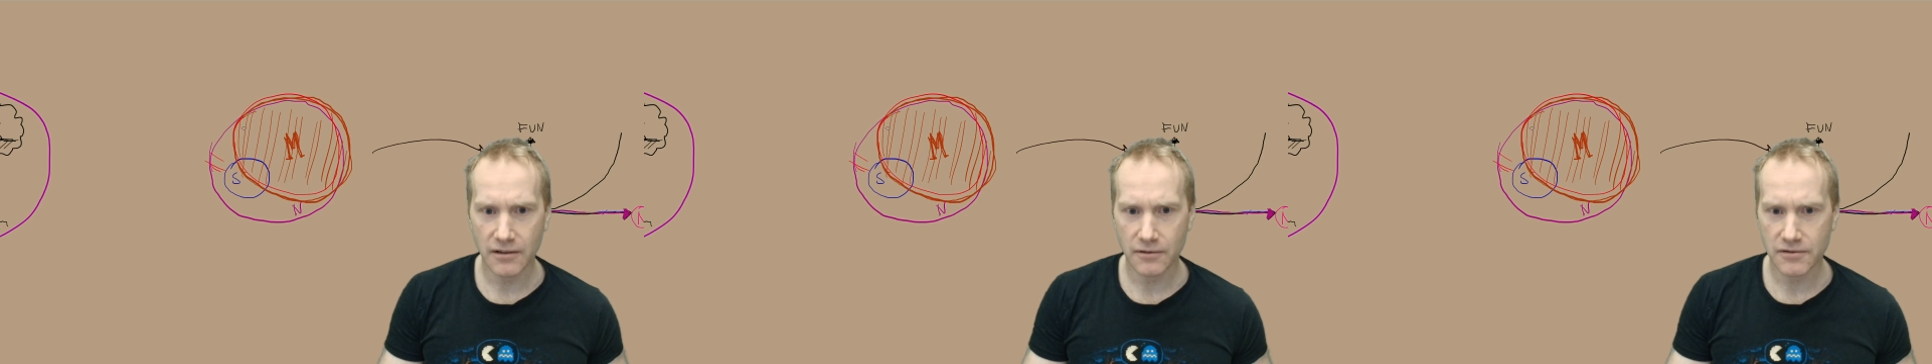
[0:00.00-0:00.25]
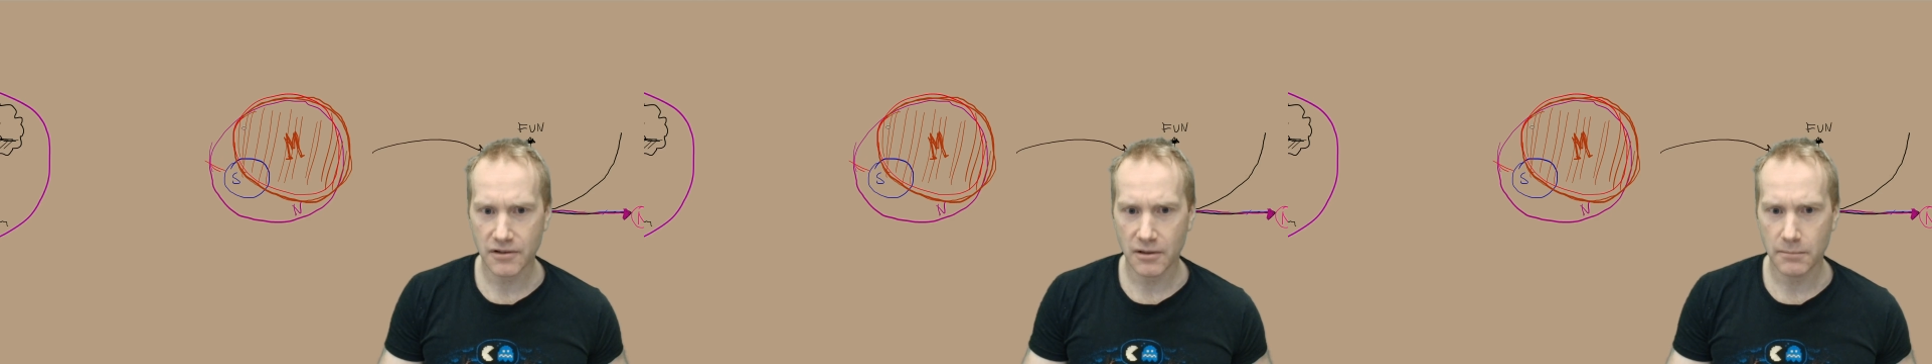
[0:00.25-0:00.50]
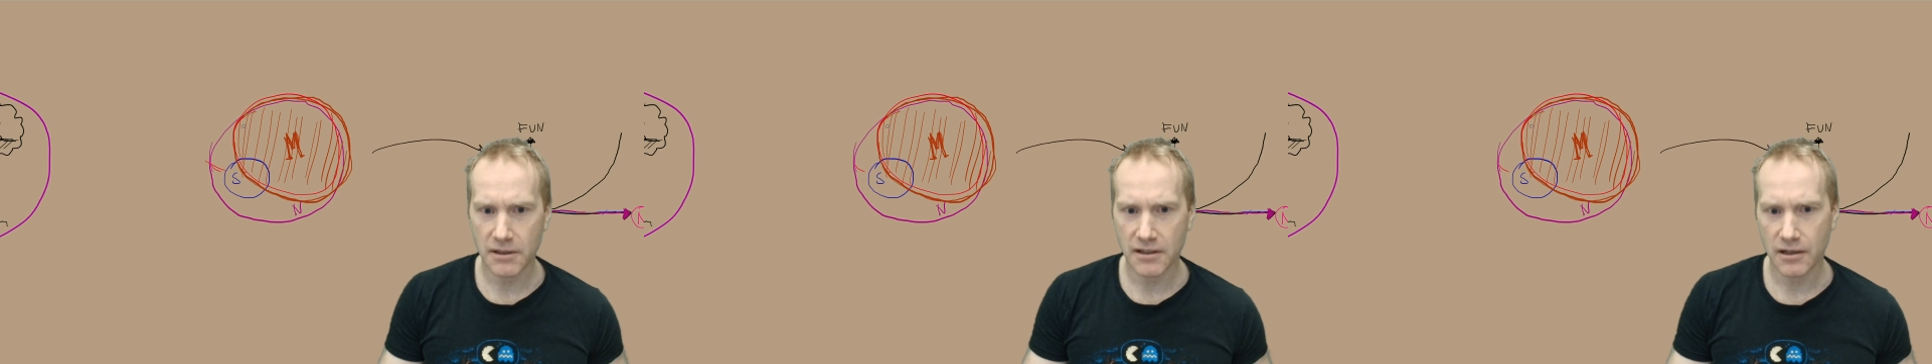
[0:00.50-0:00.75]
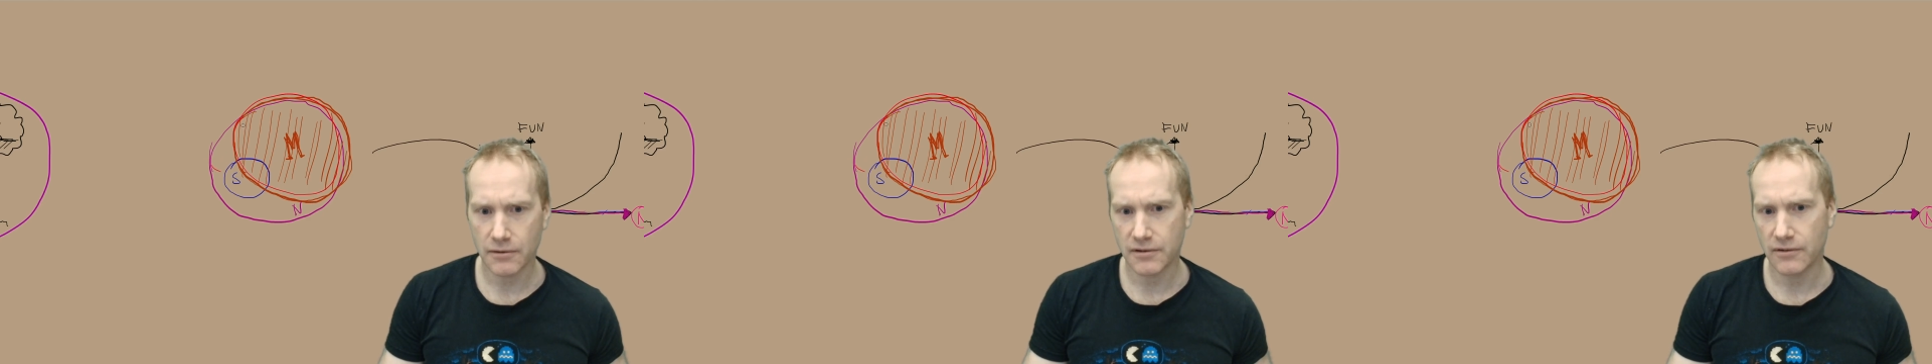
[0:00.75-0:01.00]
There's going to be
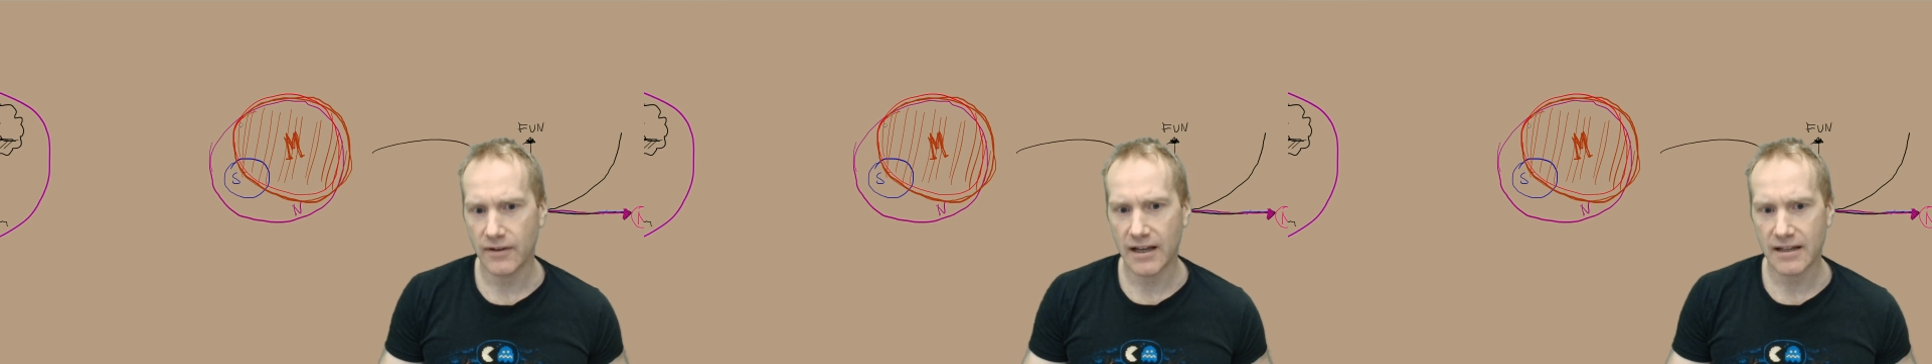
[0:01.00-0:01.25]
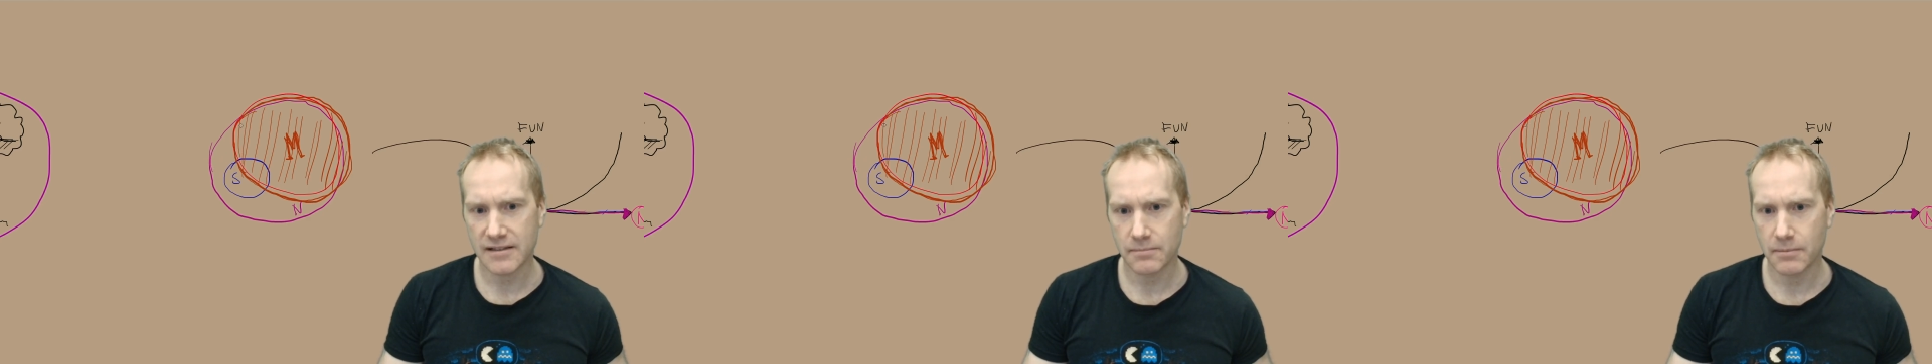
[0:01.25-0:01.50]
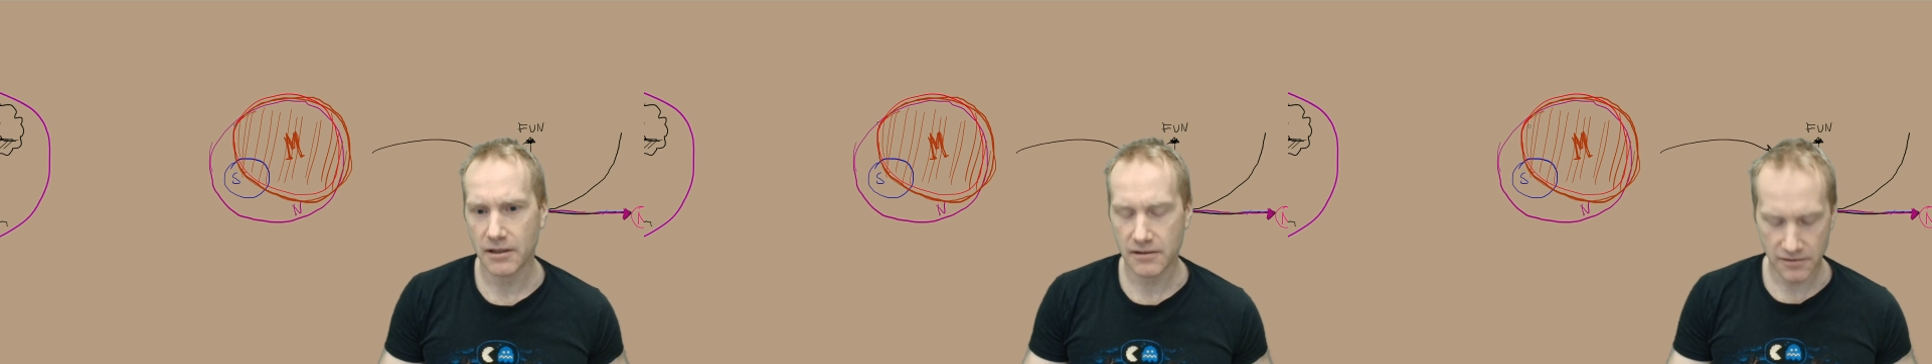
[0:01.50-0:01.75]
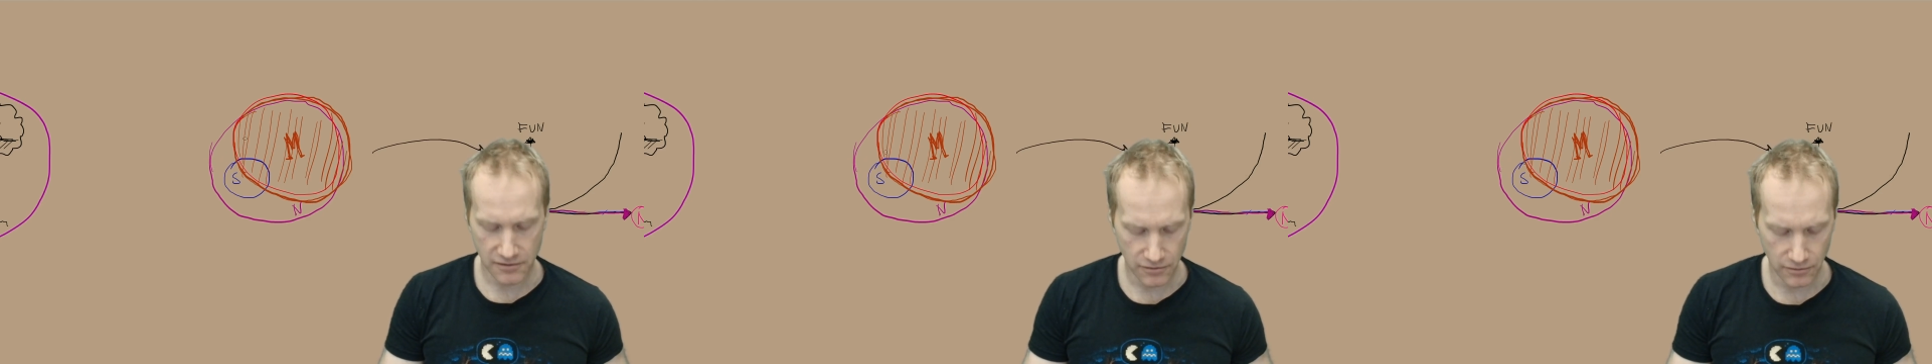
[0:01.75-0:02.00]
narrative aspects
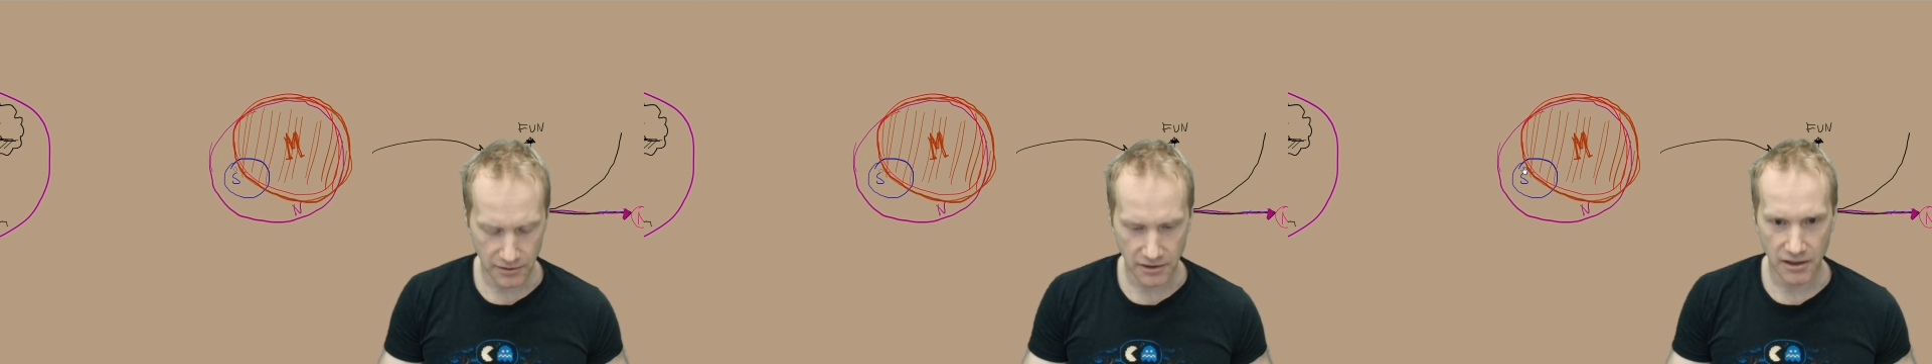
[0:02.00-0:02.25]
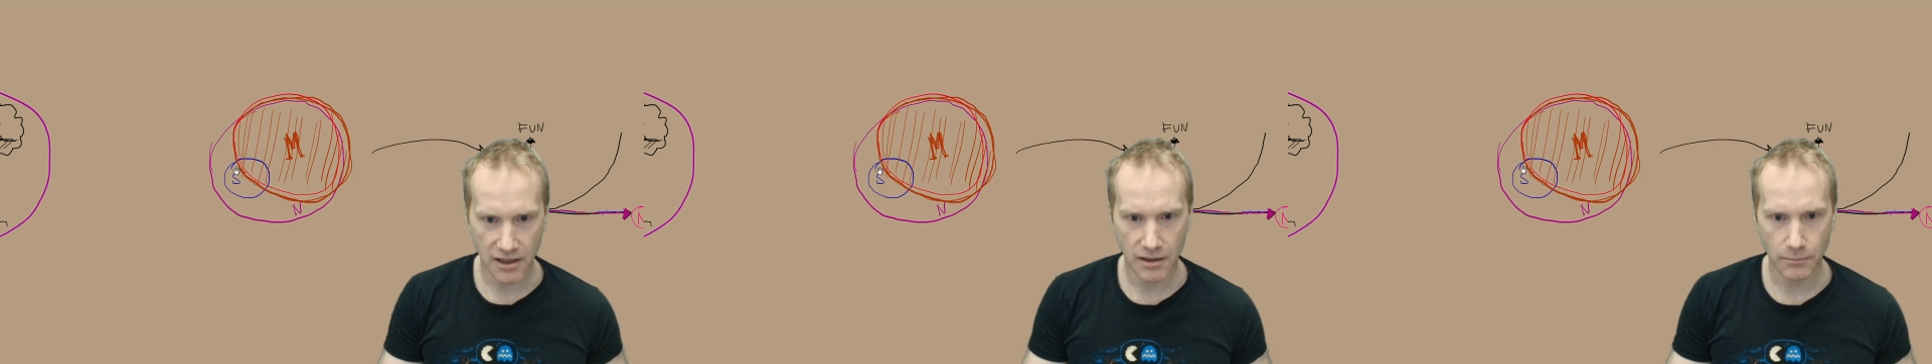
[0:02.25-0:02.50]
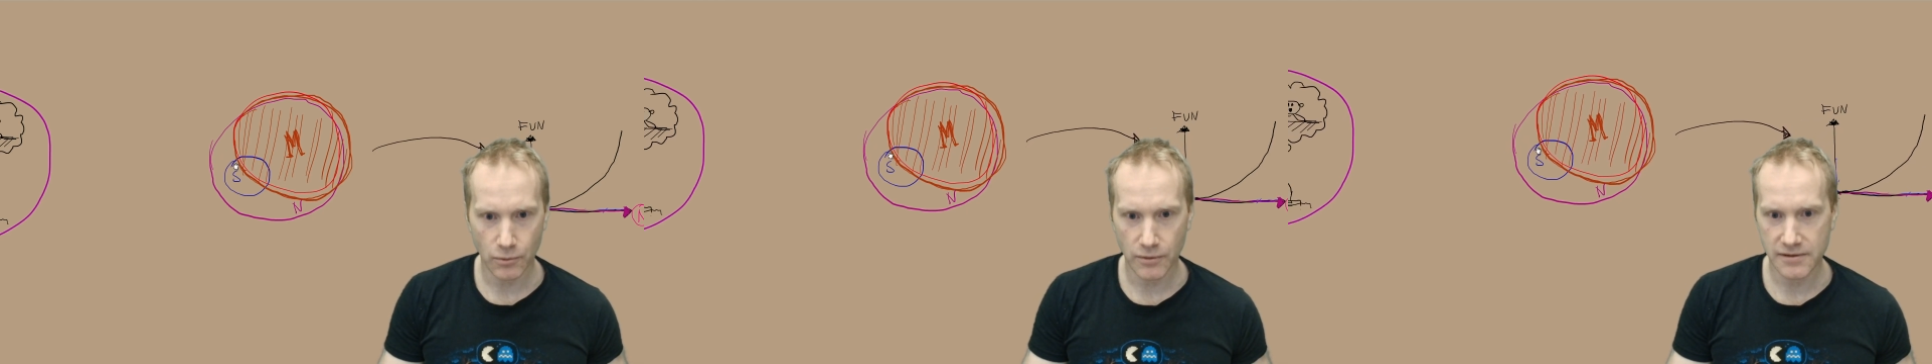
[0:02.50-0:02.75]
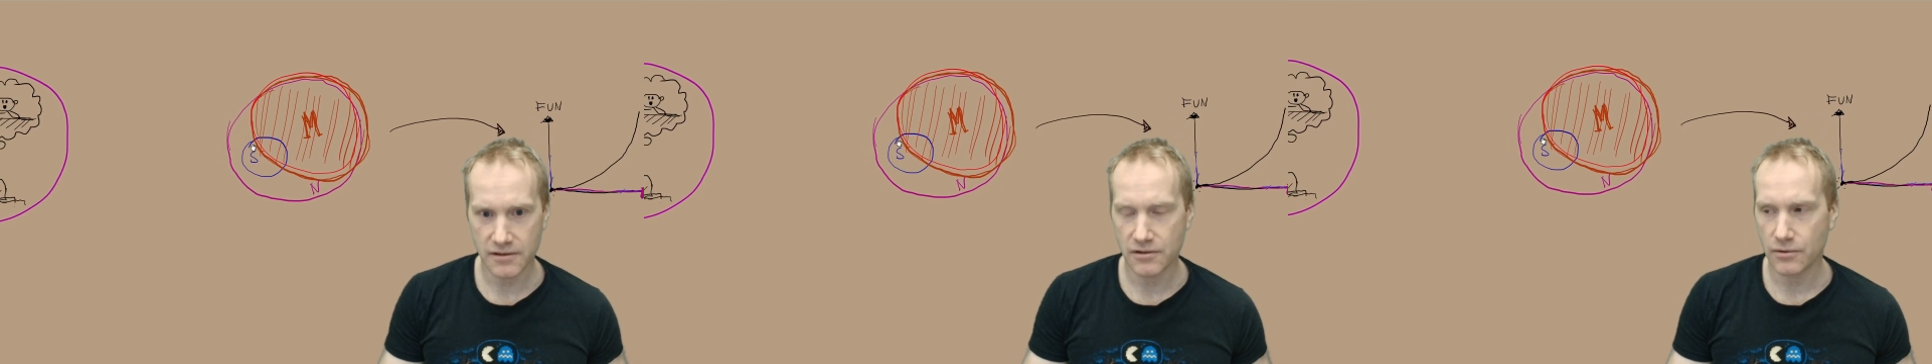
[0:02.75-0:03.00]
to a game or a
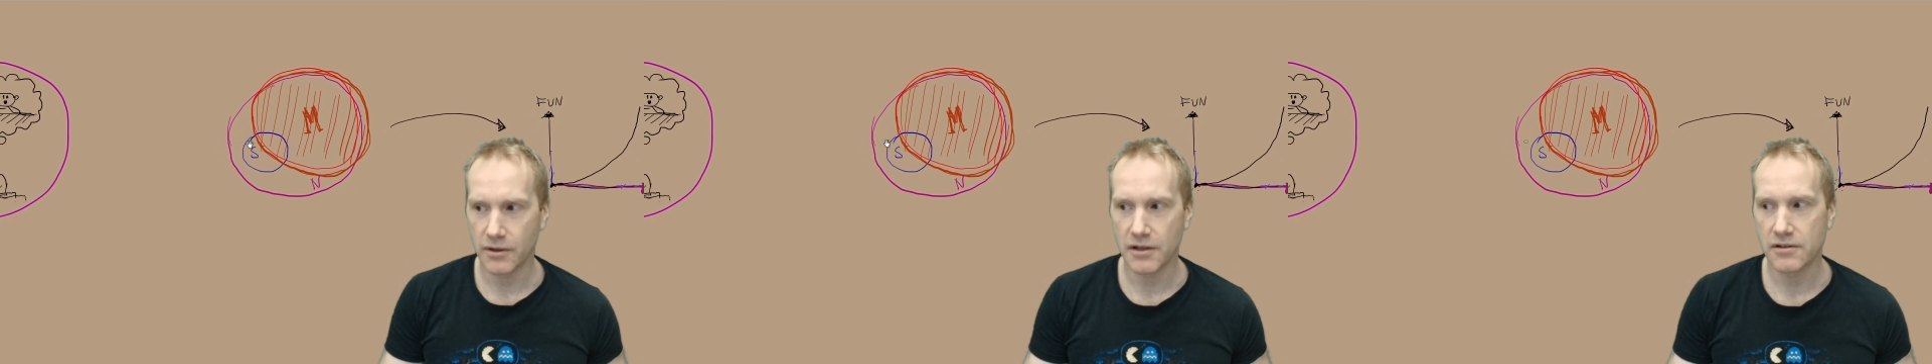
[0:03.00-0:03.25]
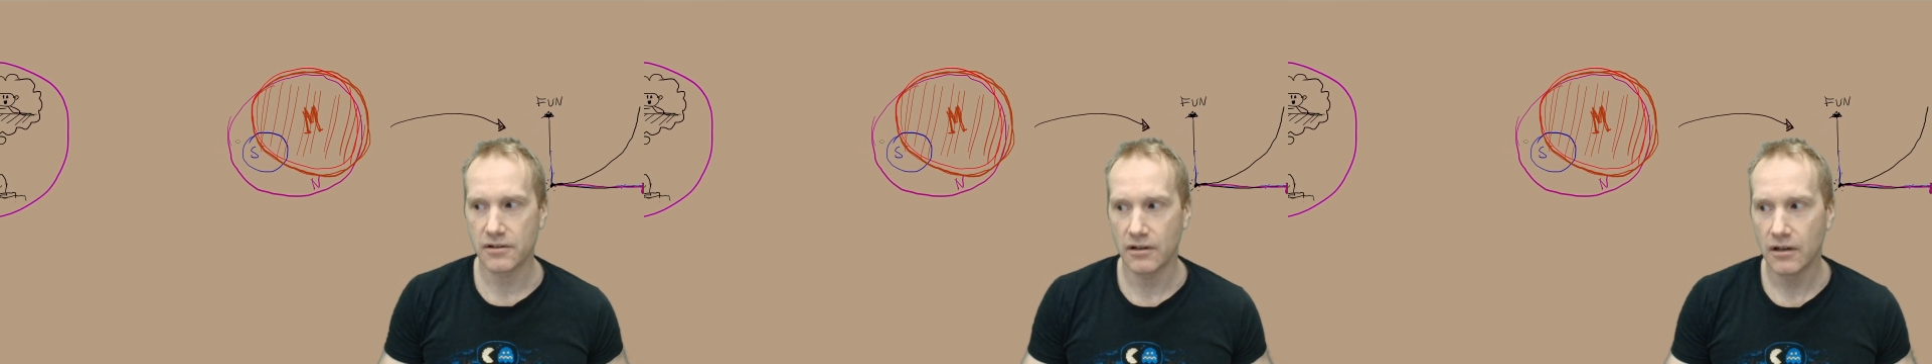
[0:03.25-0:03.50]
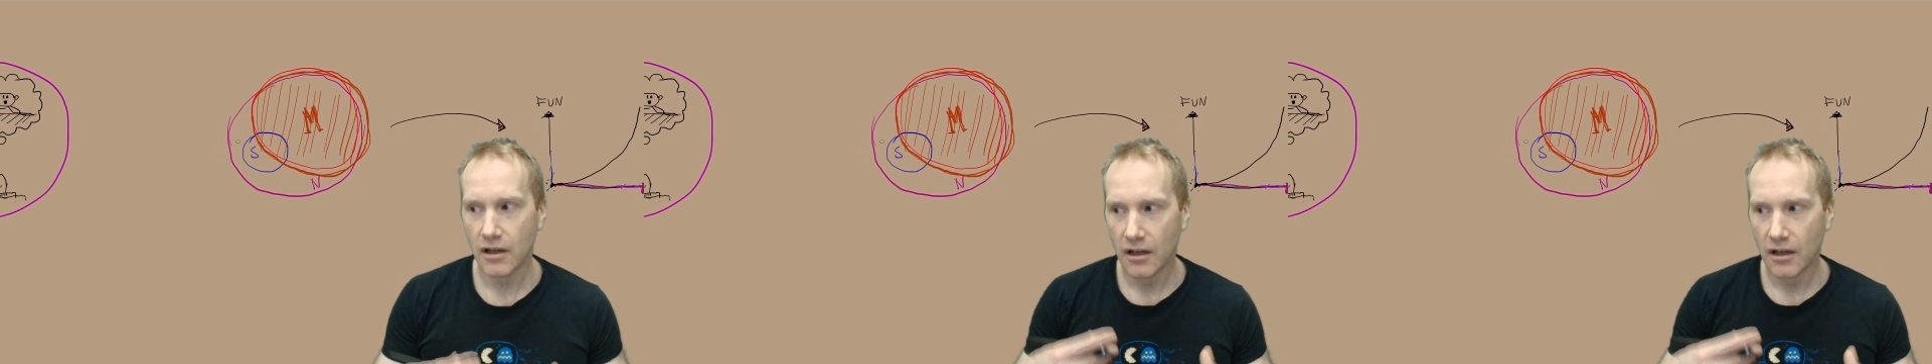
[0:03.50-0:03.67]
situation